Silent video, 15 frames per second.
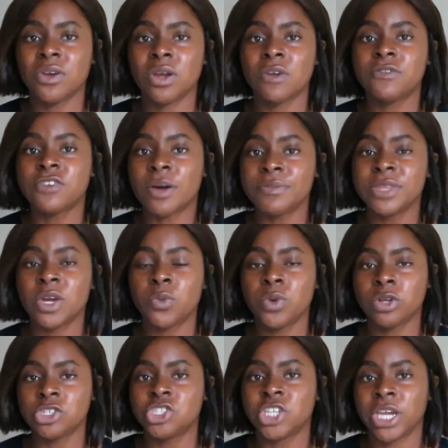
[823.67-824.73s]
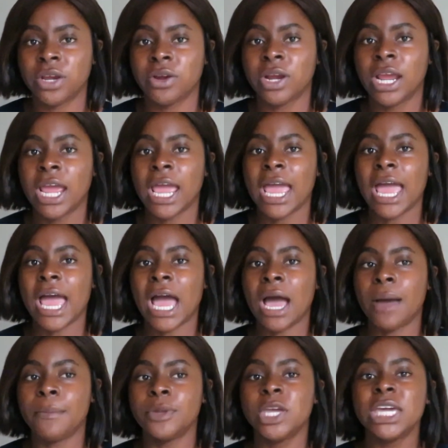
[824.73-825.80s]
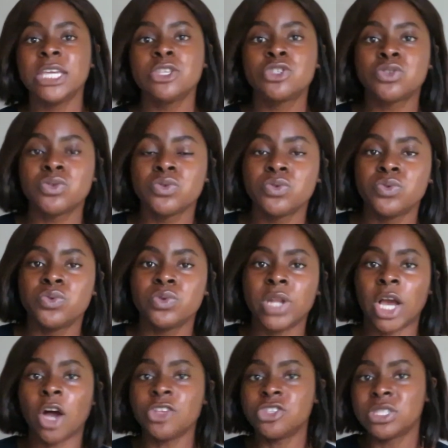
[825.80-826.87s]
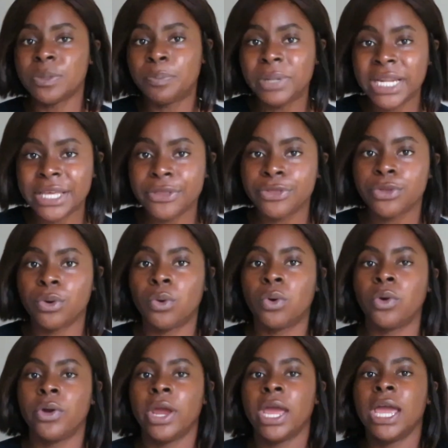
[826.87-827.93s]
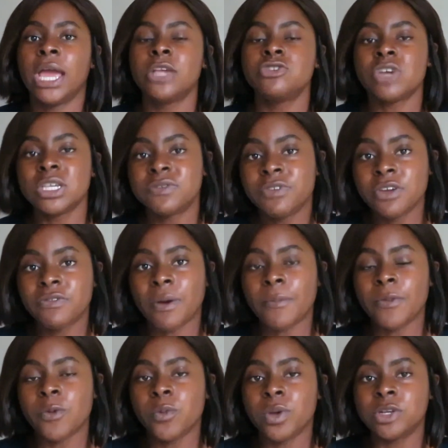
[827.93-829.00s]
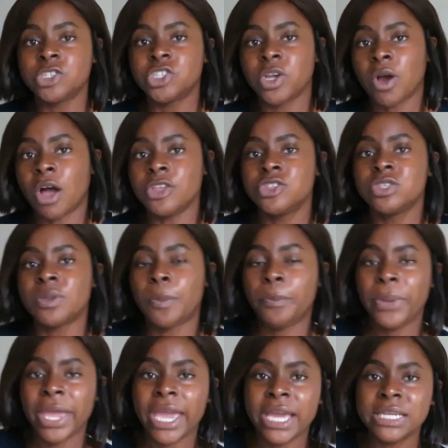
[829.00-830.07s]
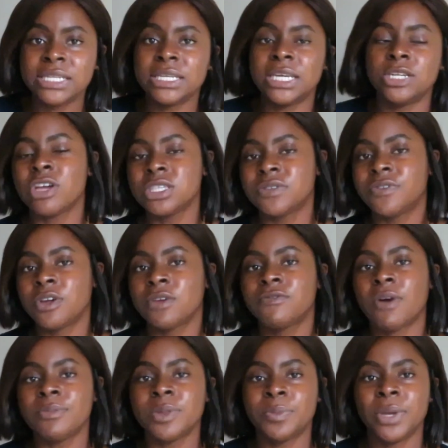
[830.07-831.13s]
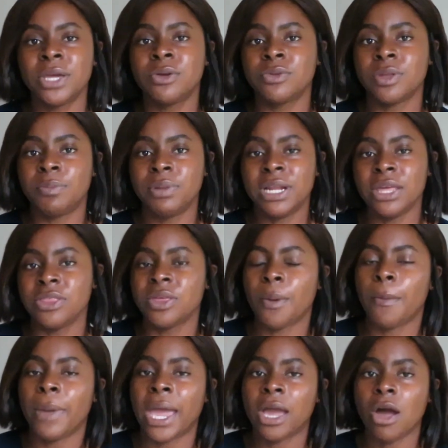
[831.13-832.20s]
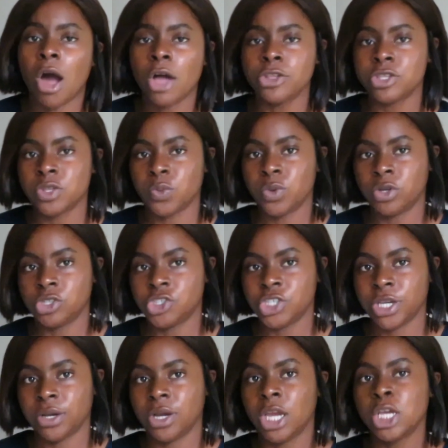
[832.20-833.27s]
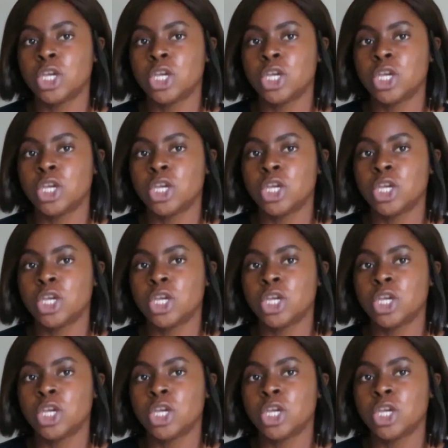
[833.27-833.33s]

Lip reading: from their wheelchair onto the plinth, or transferring from the wheelchair onto the bed, and transferring from the bed or the plinth back onto the wheelchair.